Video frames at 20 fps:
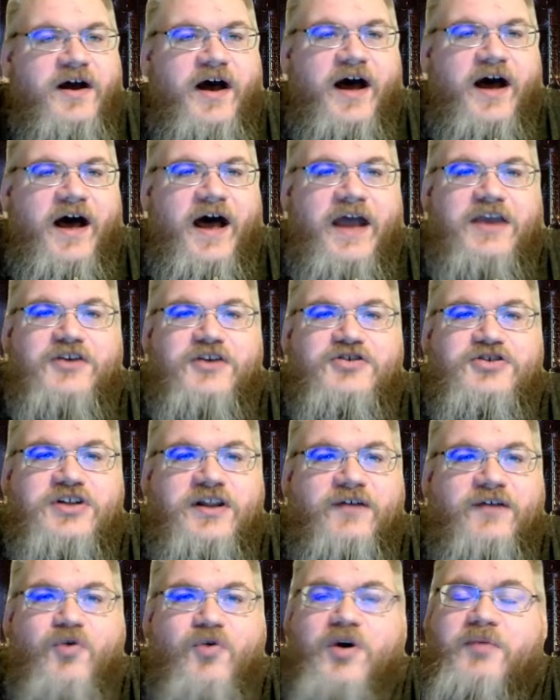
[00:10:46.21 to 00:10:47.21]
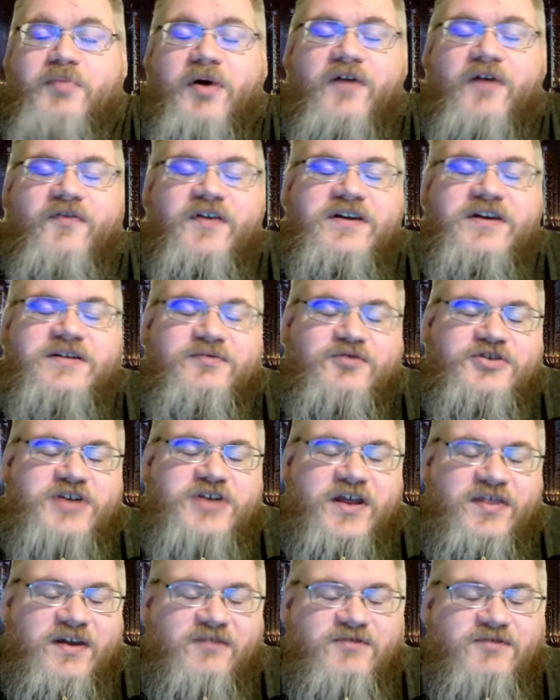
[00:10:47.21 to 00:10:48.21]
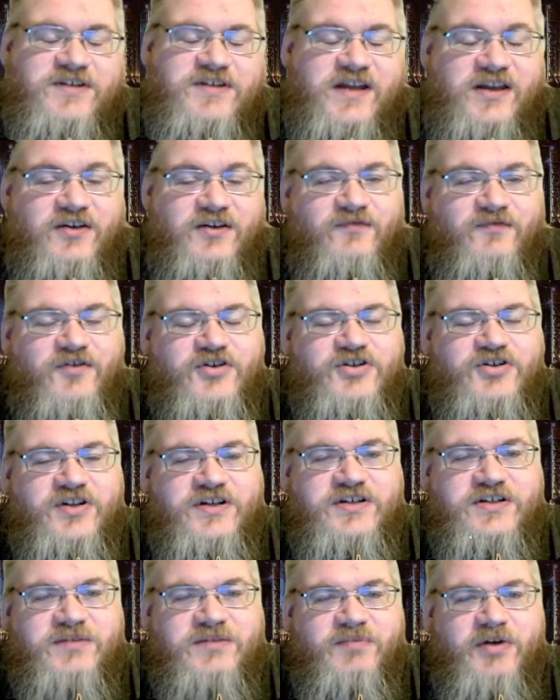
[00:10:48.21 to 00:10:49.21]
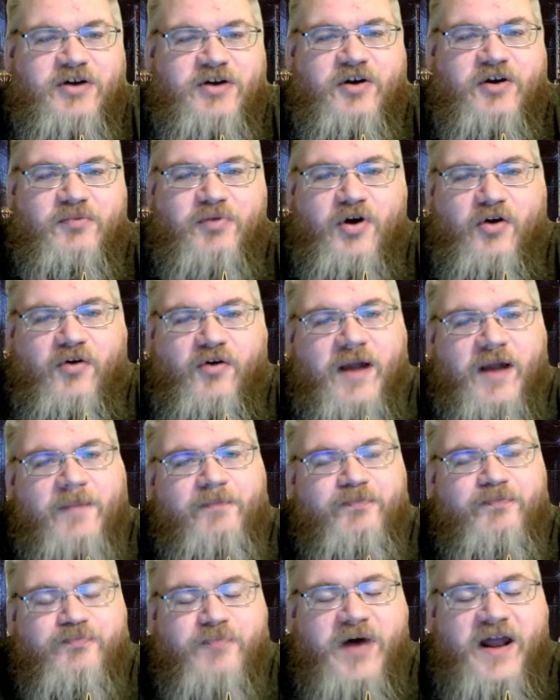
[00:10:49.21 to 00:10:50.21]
Uh, I used to love WordPerfect, which I think was a universally superior program.